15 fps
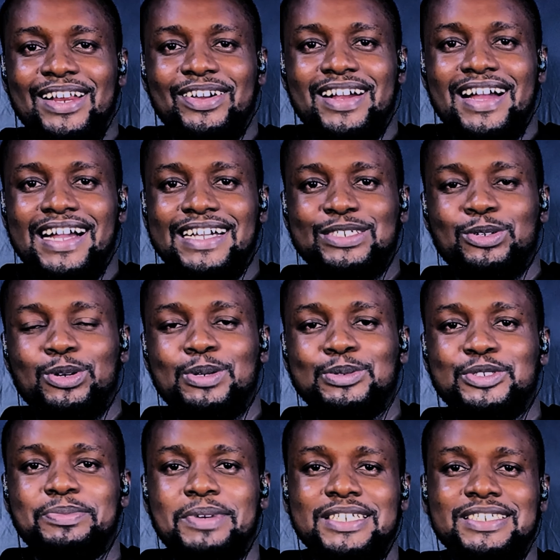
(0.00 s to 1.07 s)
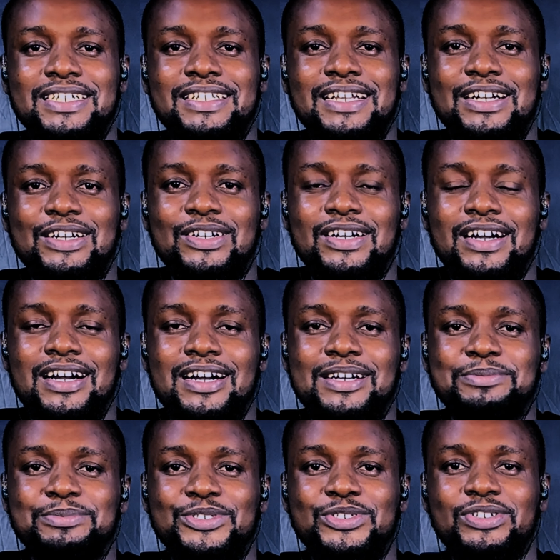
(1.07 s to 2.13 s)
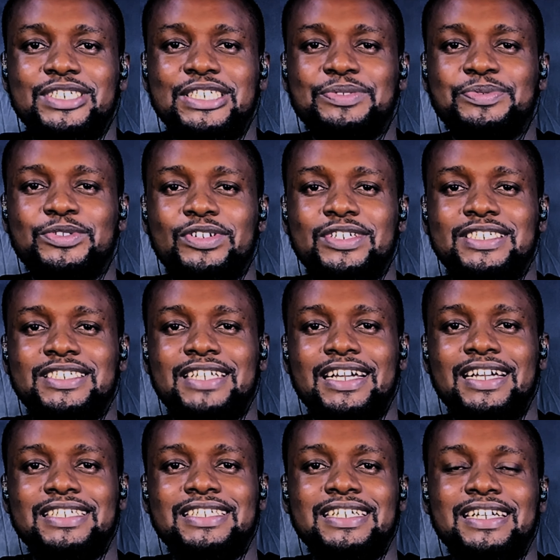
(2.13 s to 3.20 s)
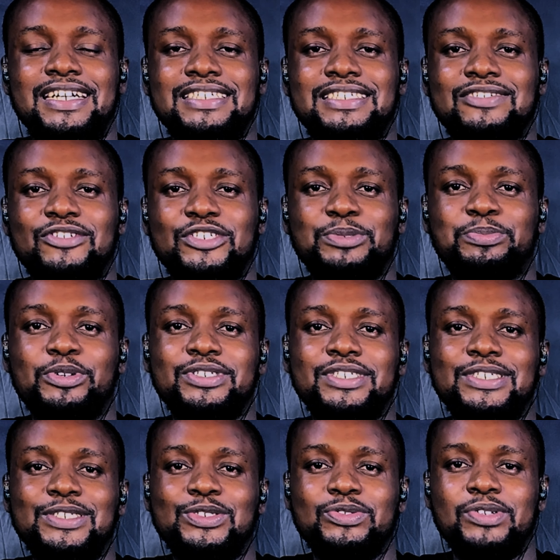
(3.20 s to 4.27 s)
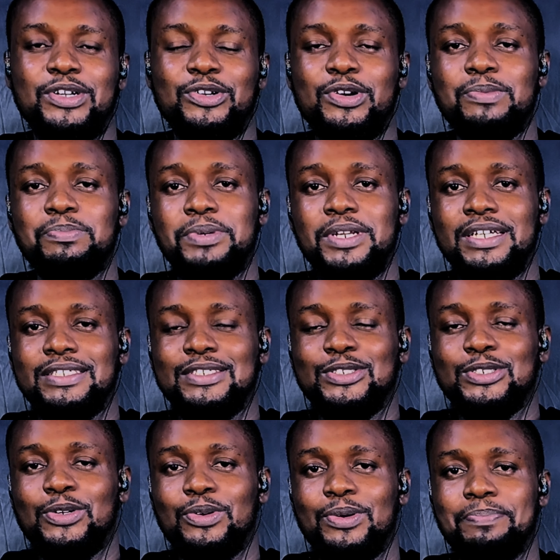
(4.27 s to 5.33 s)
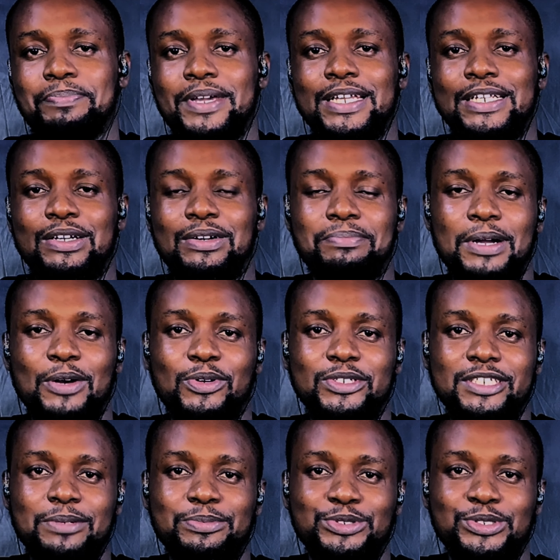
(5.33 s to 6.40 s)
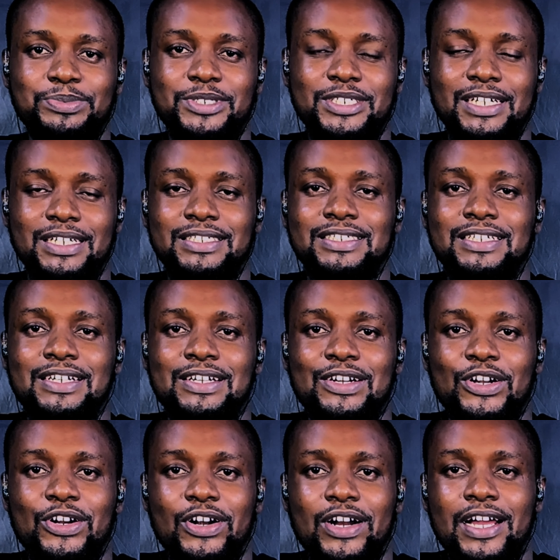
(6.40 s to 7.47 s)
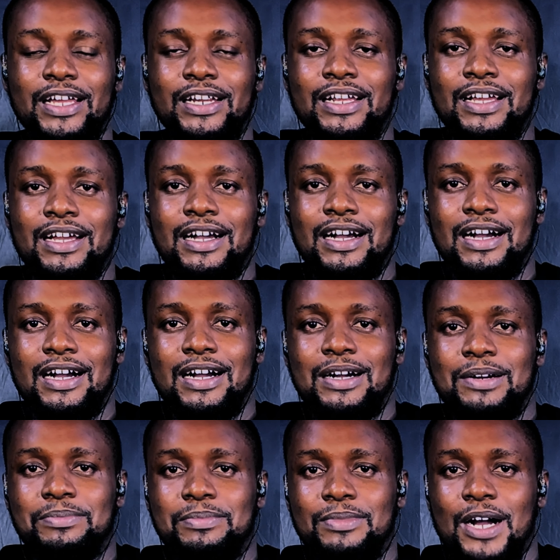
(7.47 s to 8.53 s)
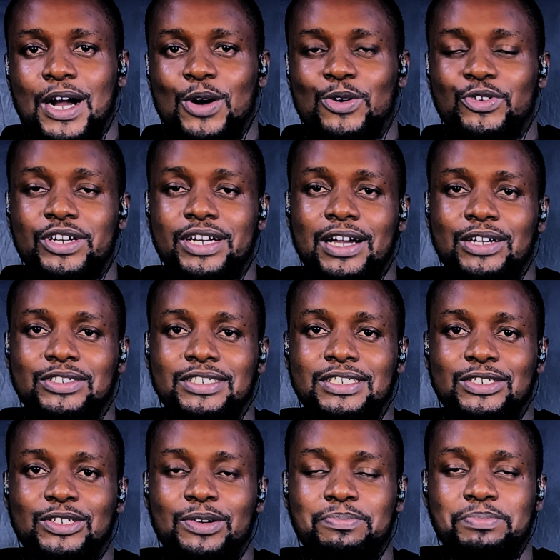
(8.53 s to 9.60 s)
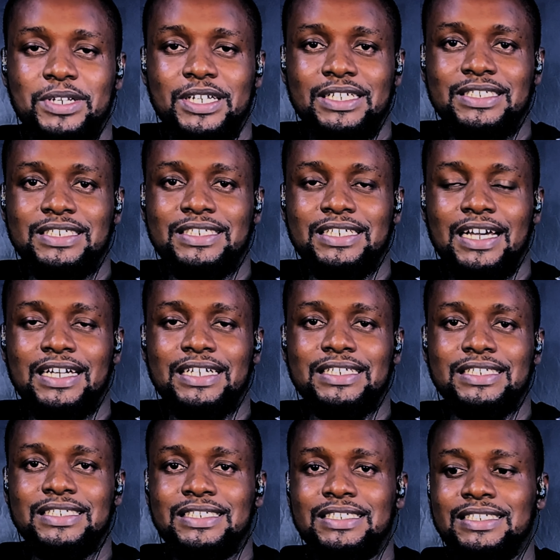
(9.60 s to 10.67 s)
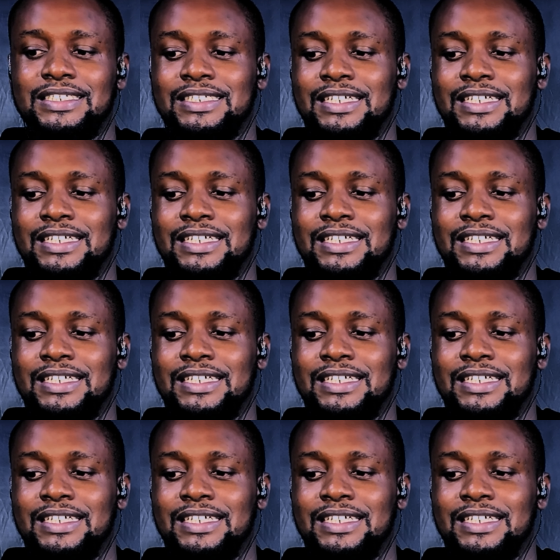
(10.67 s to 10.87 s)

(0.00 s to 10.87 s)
Hello guys, welcome to my channel. So this video is targeted at responding to a complaint someone made on my WhatsApp group chat. Alright, I'll read out the complaints, and